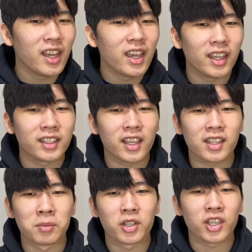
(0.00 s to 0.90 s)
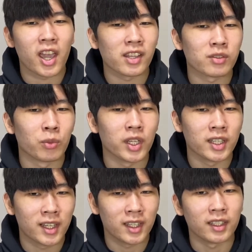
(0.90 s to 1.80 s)
eating as much as we
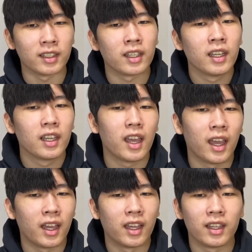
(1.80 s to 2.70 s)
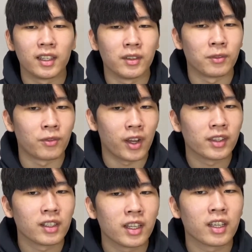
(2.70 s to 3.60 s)
can uh, in
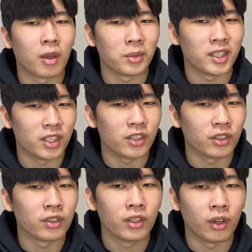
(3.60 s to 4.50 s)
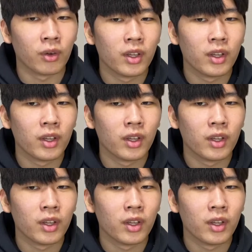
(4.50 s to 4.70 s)
friendly competition, you know.